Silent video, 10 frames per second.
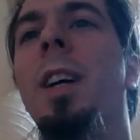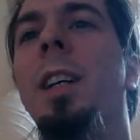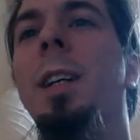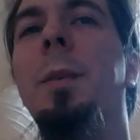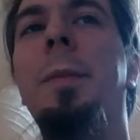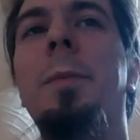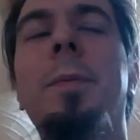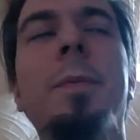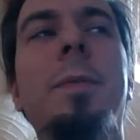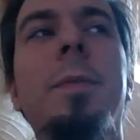
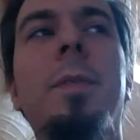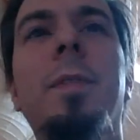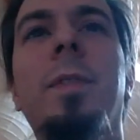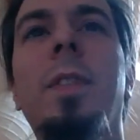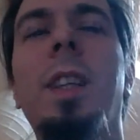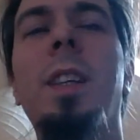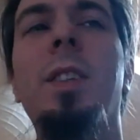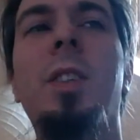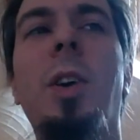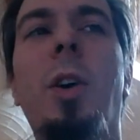
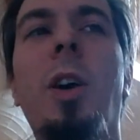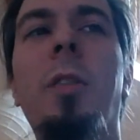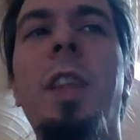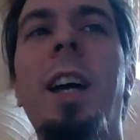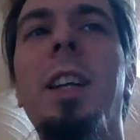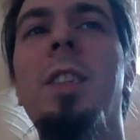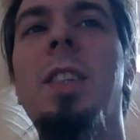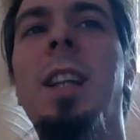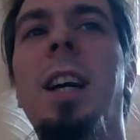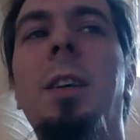So all of that is
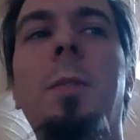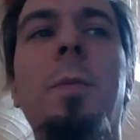like,